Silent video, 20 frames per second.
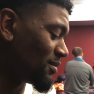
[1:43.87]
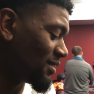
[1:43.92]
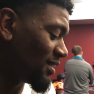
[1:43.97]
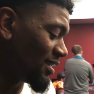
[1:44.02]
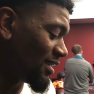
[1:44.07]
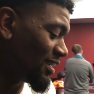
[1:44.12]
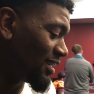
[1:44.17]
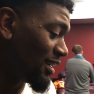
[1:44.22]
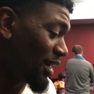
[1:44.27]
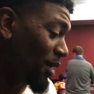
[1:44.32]

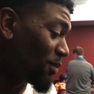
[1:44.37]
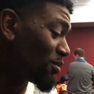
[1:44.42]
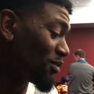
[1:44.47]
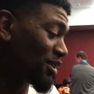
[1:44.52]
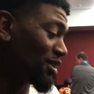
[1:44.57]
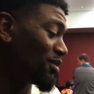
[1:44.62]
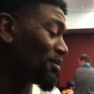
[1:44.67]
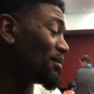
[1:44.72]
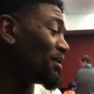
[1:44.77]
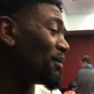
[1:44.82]
Yeah, I'm
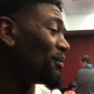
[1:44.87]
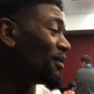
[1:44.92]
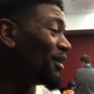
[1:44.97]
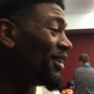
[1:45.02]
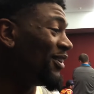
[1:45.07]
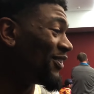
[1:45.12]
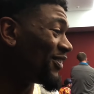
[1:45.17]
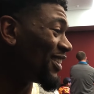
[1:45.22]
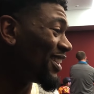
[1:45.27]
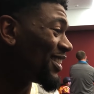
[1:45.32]
going to remember
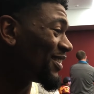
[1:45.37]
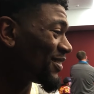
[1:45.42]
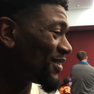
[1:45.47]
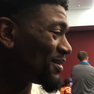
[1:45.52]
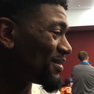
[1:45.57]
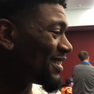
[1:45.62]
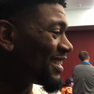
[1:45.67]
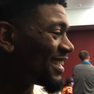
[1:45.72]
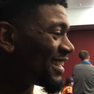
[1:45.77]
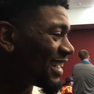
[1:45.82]
it forever,
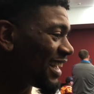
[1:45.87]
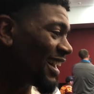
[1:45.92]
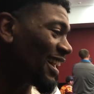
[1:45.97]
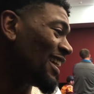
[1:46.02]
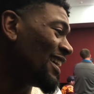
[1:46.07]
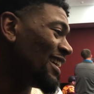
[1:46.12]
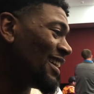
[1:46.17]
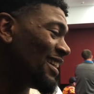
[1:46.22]
man.